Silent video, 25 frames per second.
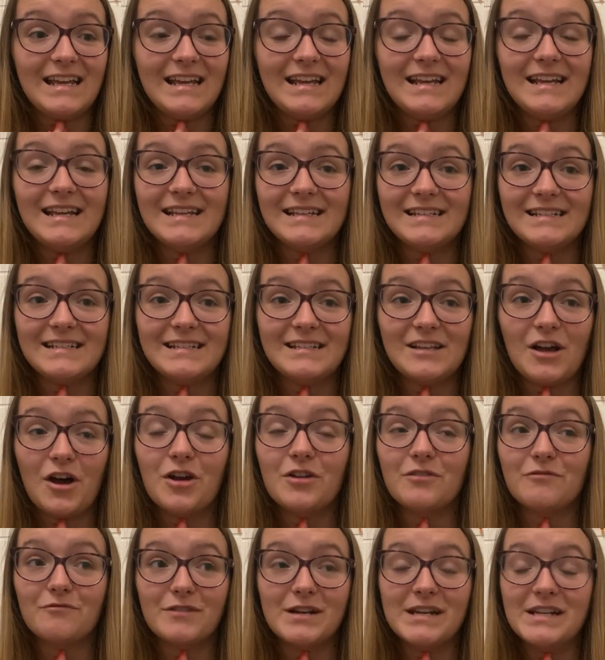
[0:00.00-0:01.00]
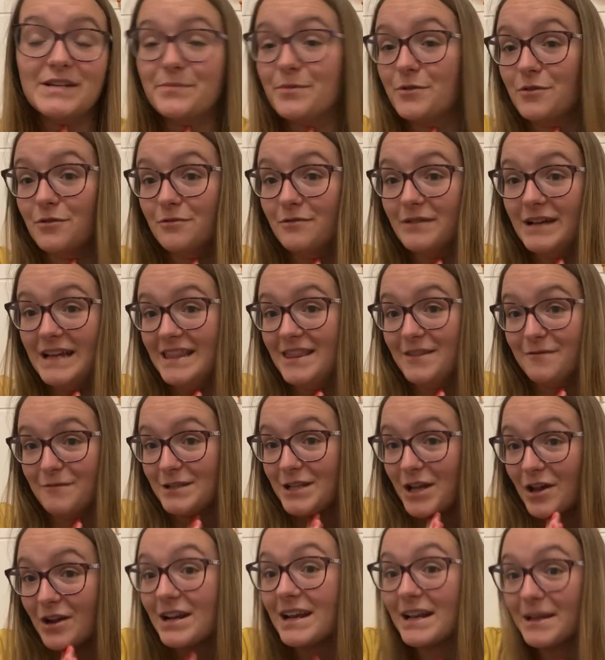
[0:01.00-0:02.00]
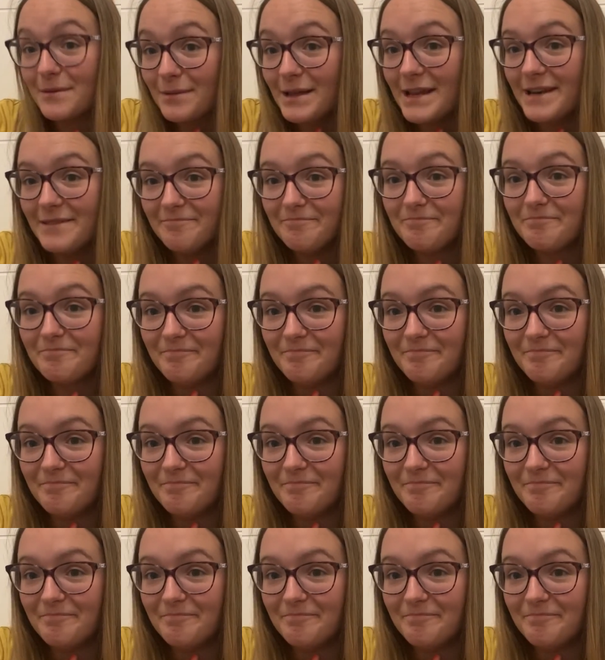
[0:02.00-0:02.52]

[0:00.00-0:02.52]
is unreadable in the recycling bin.